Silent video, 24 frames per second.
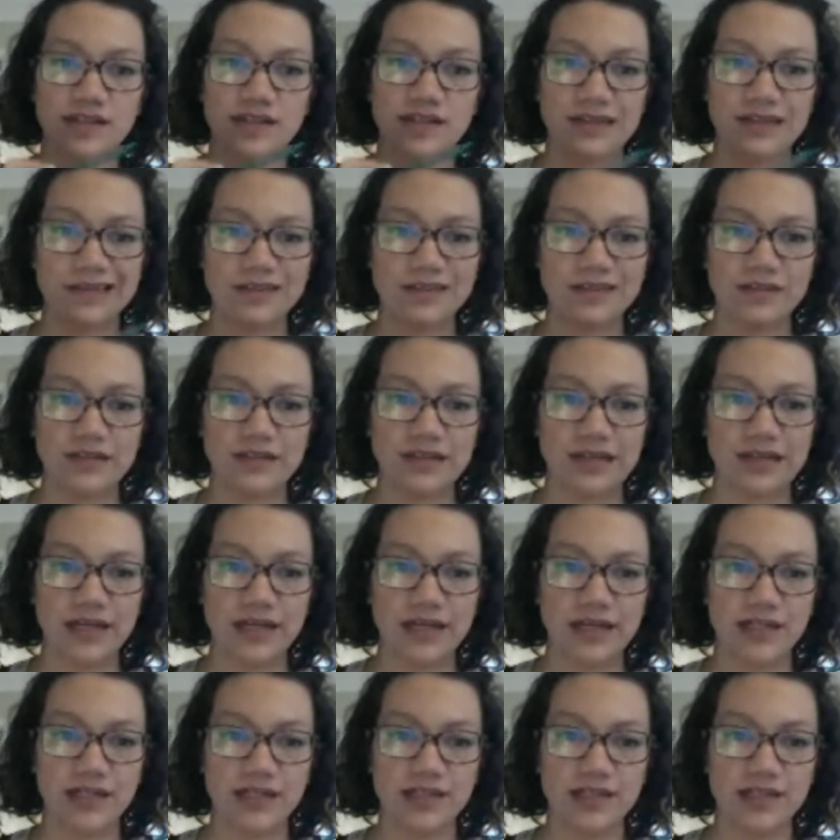the little
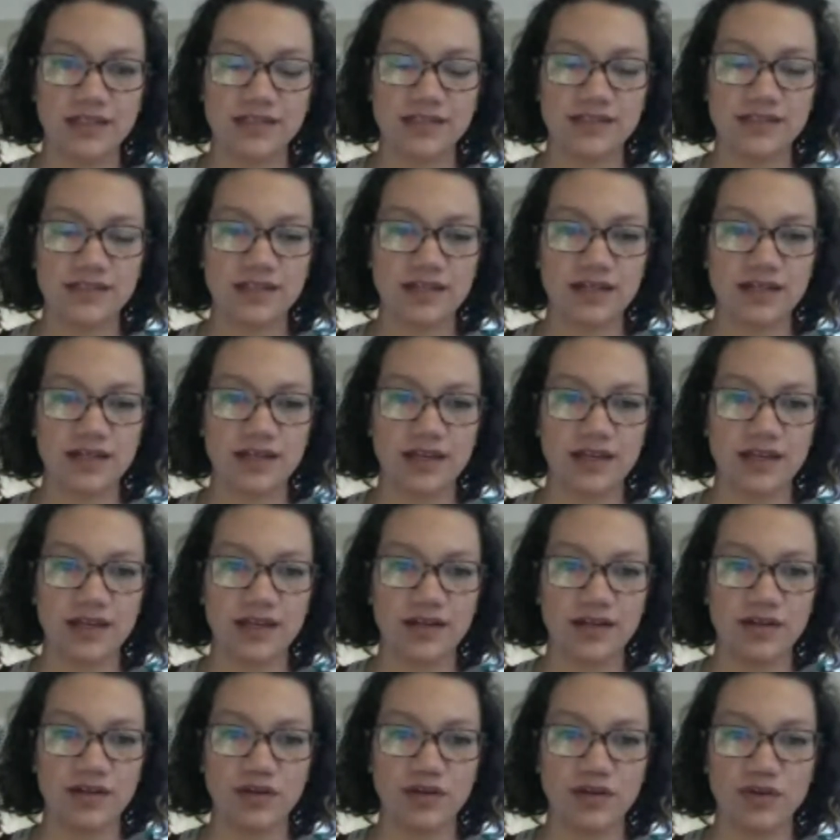leg is going to
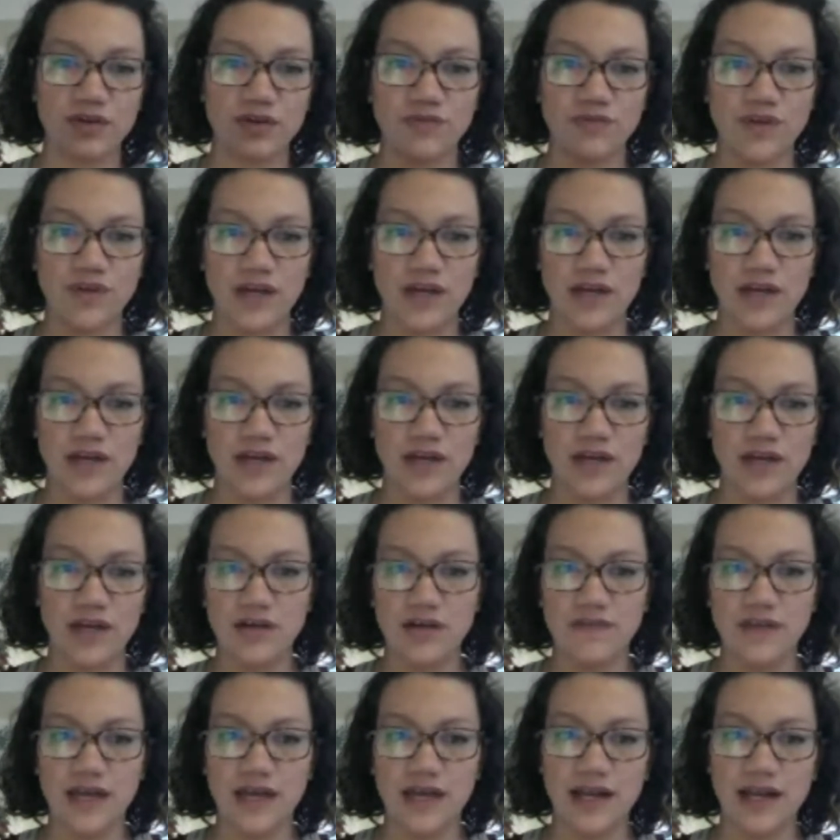hit right
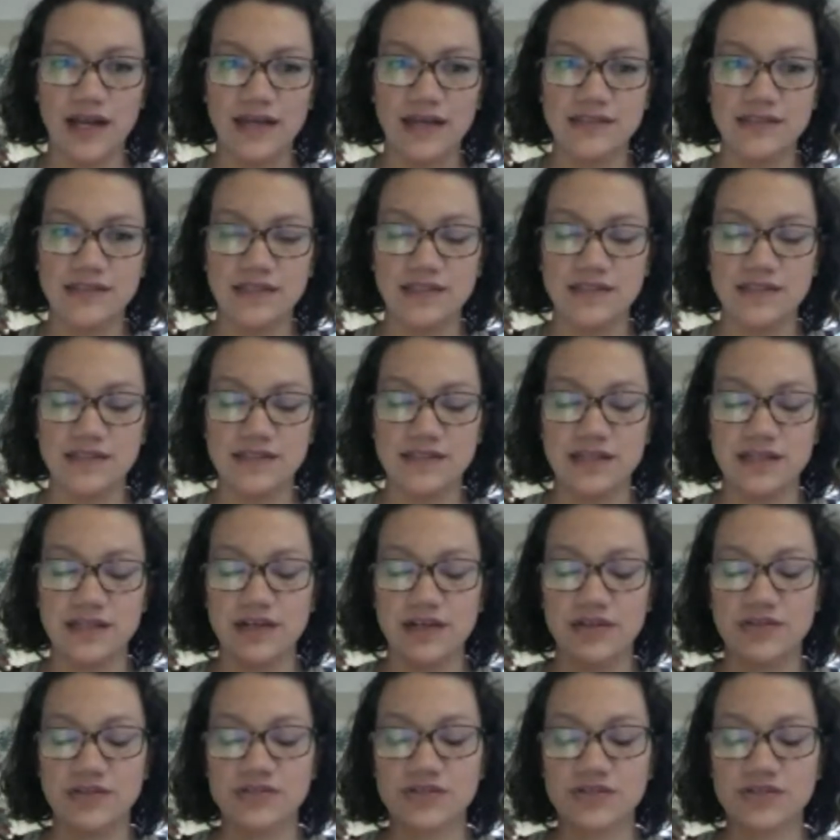on that axis.
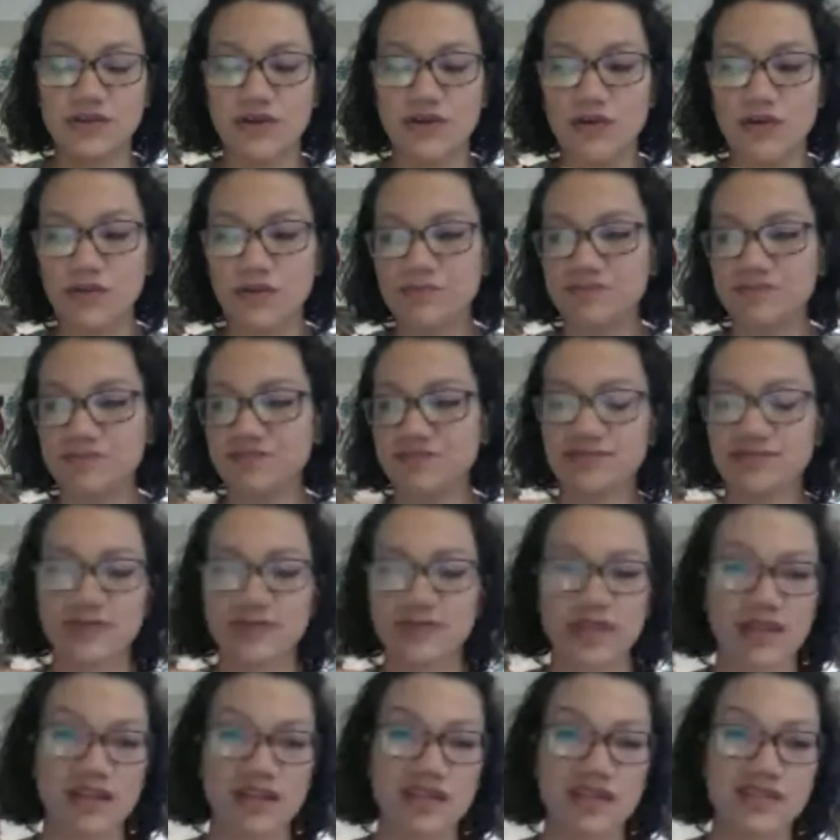So
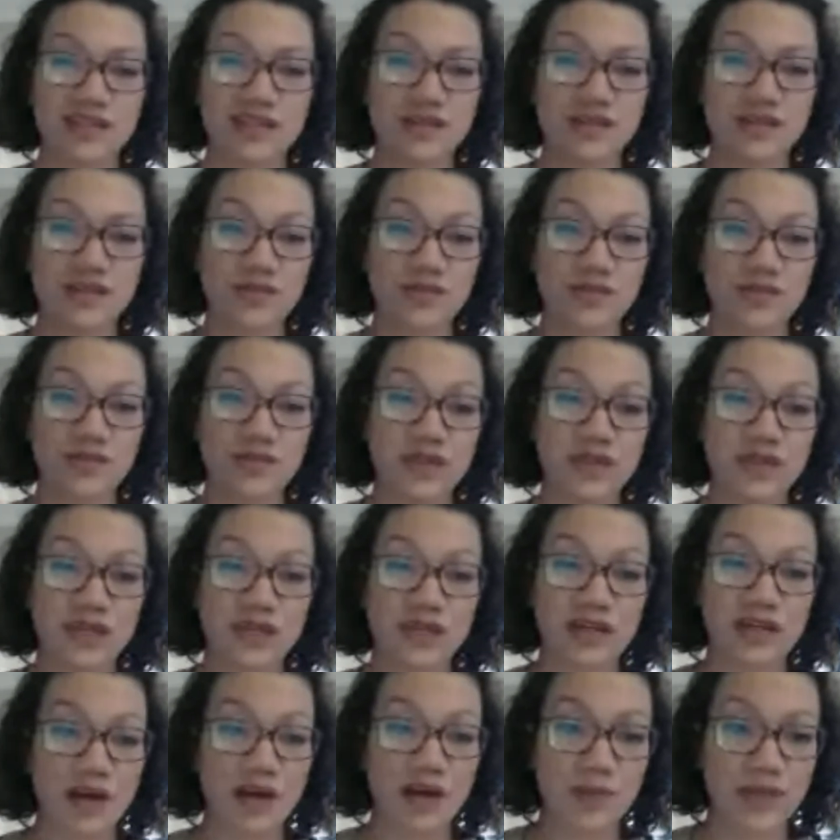that's really
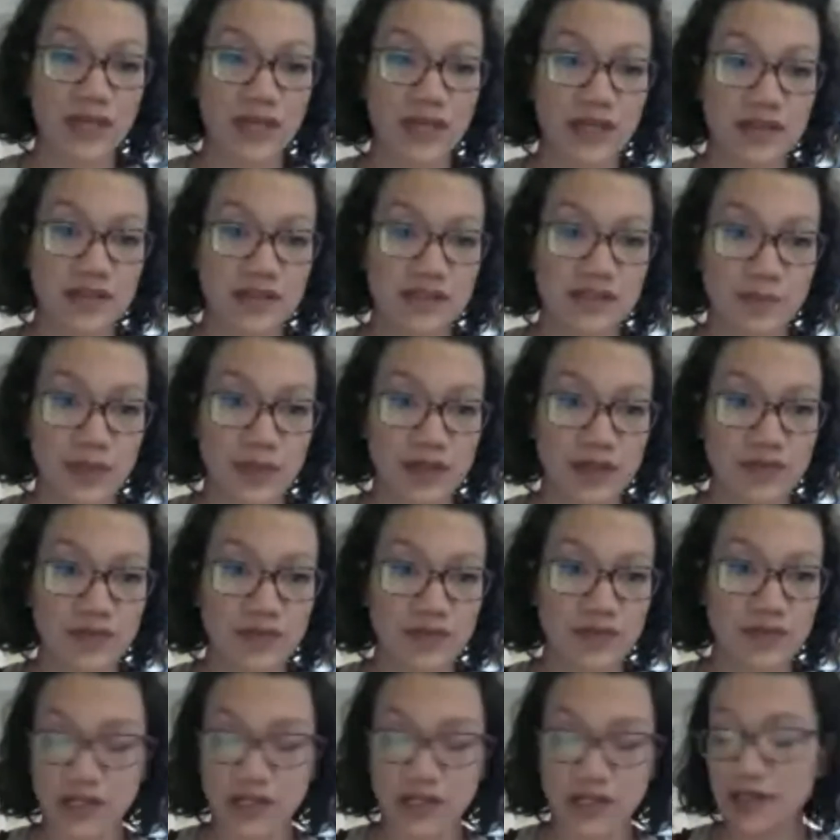complicated speak
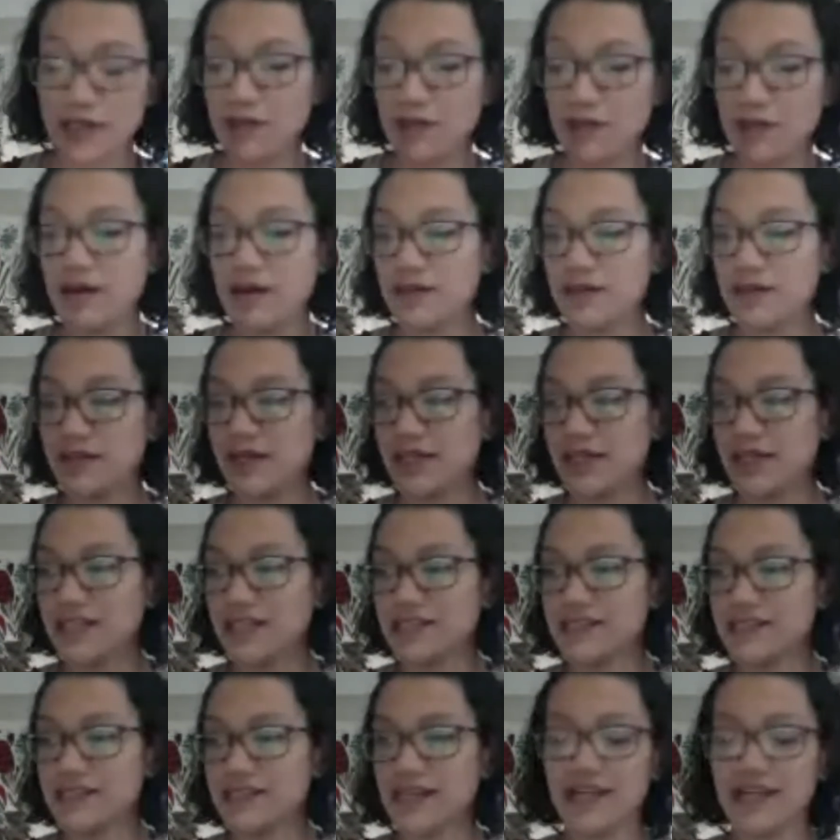for talking about
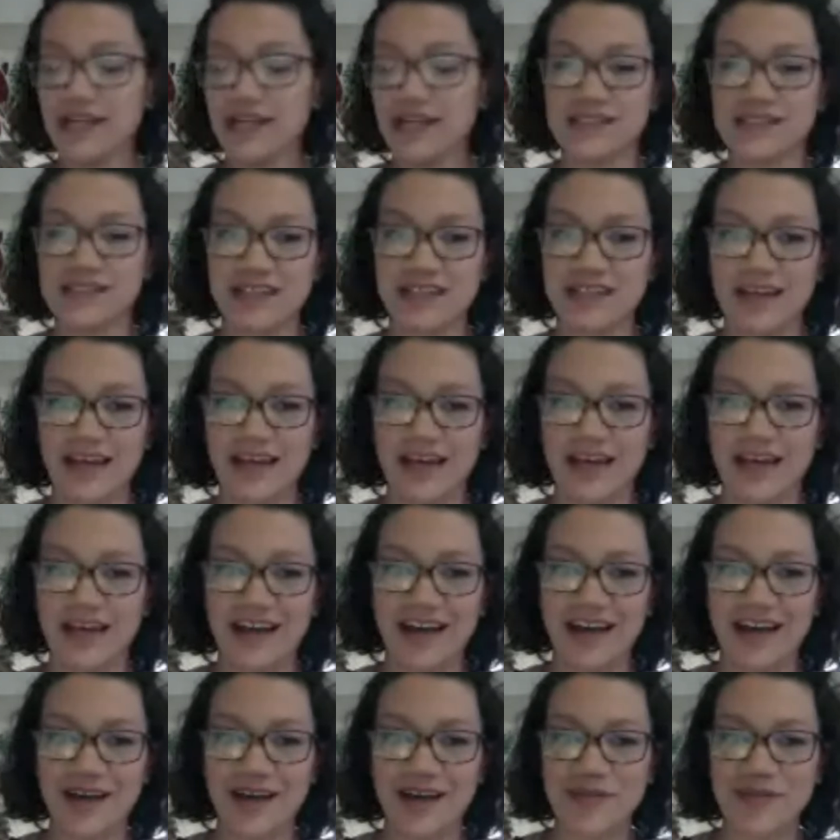aligning text.
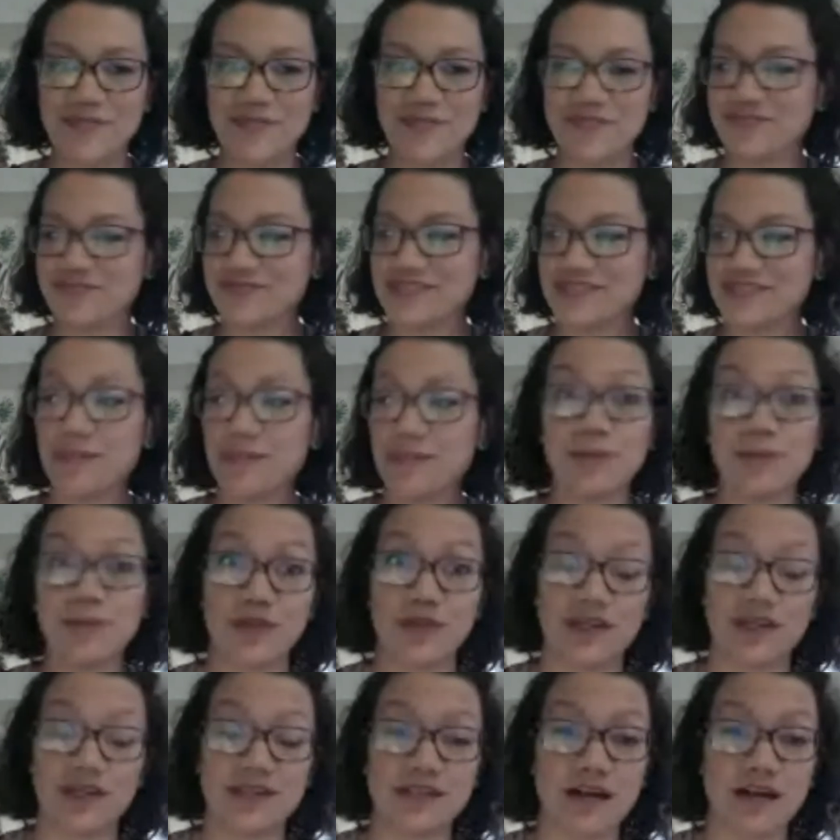Some
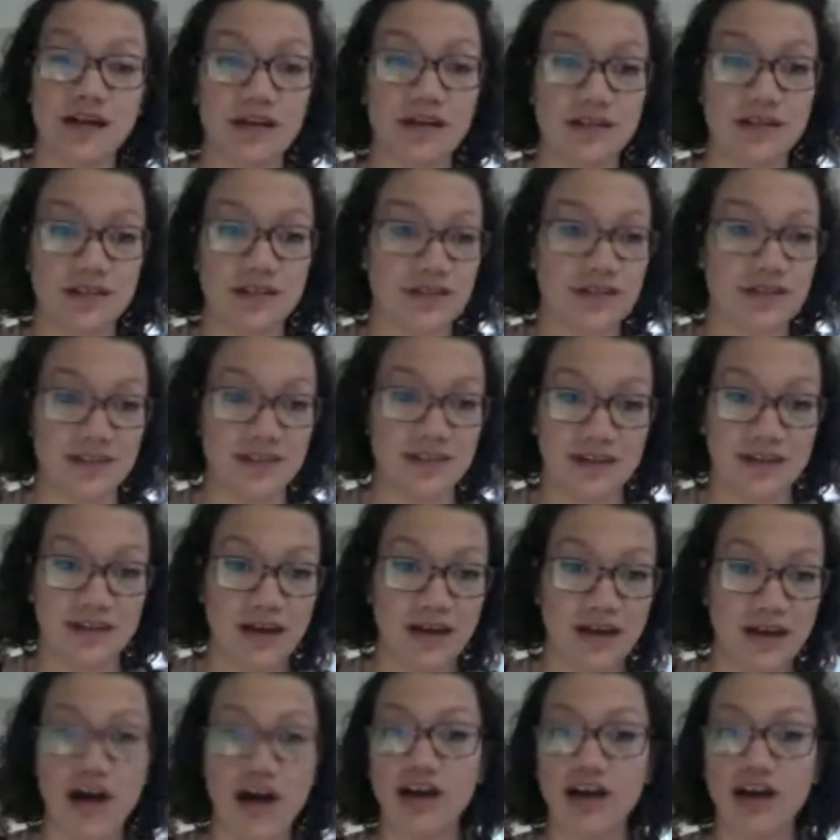people can talk
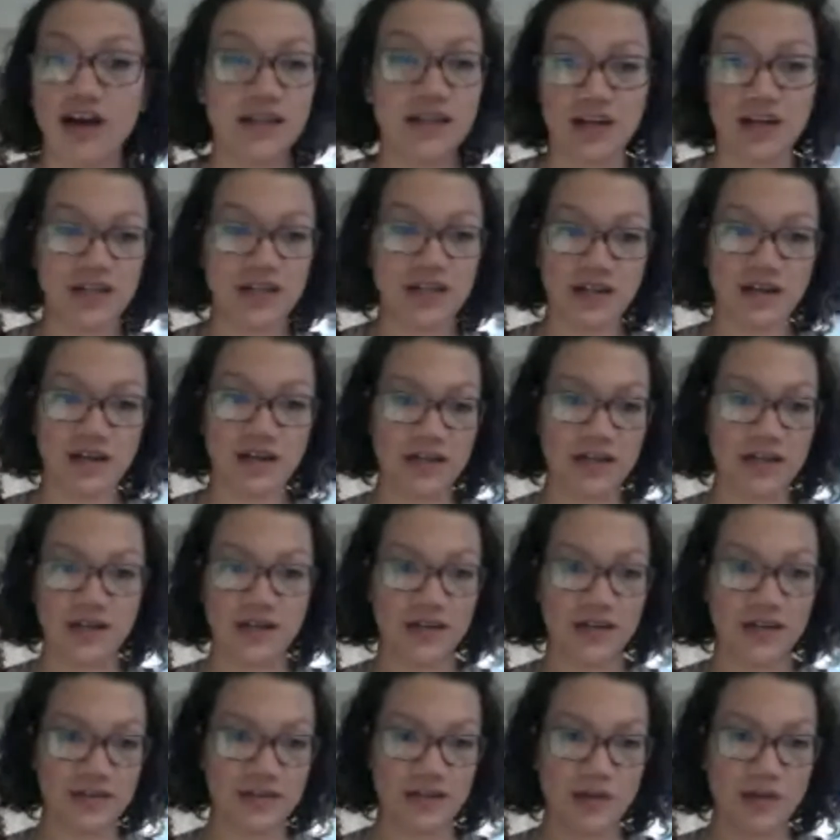on and on and on and
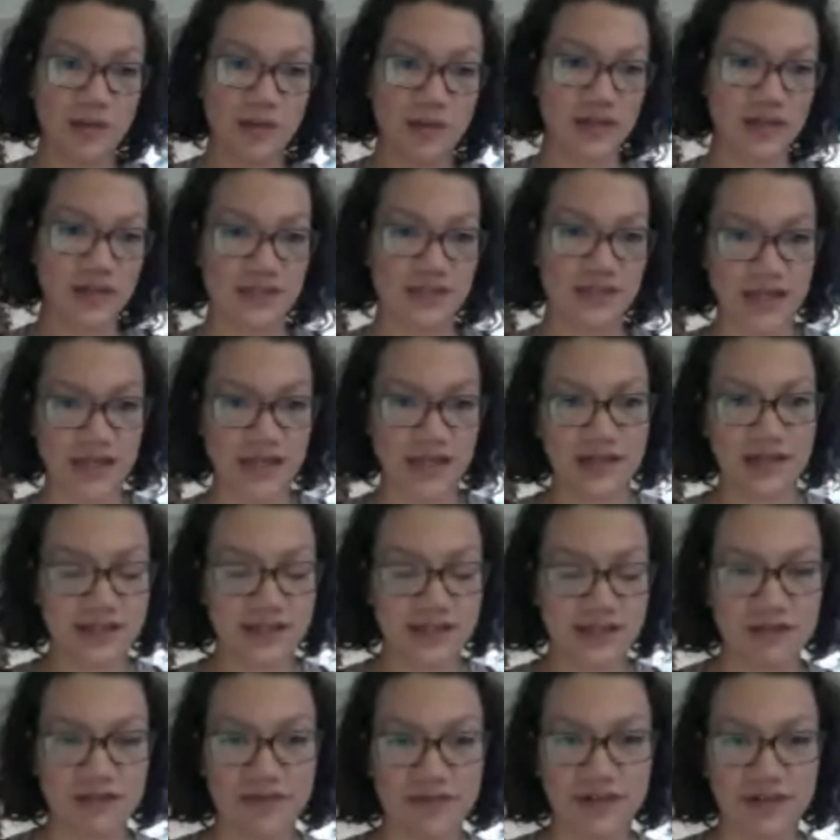on about this kind of
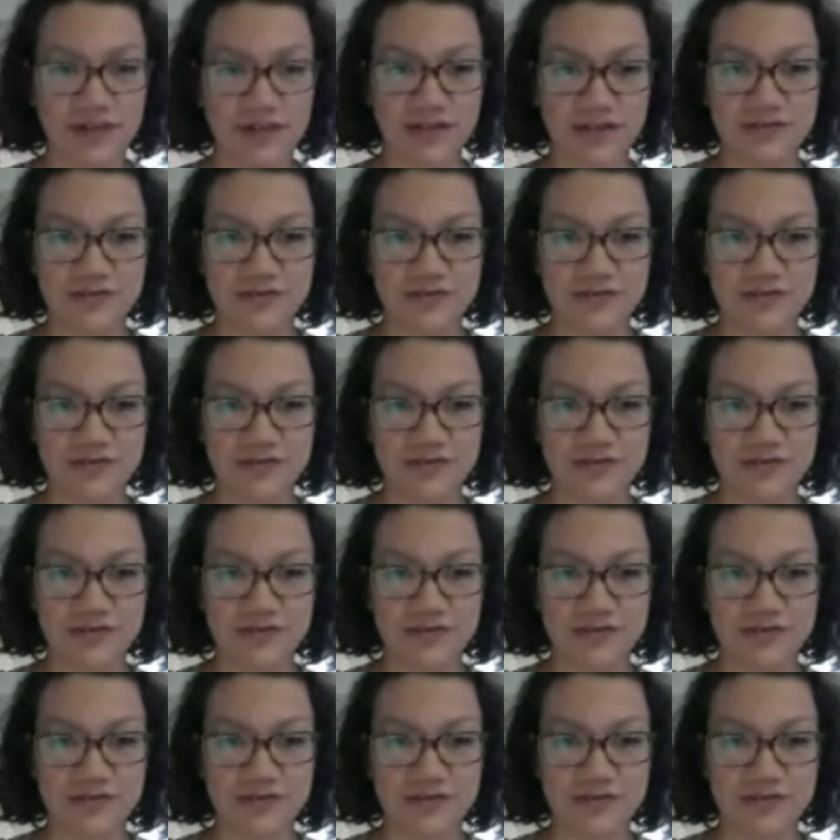stuff, and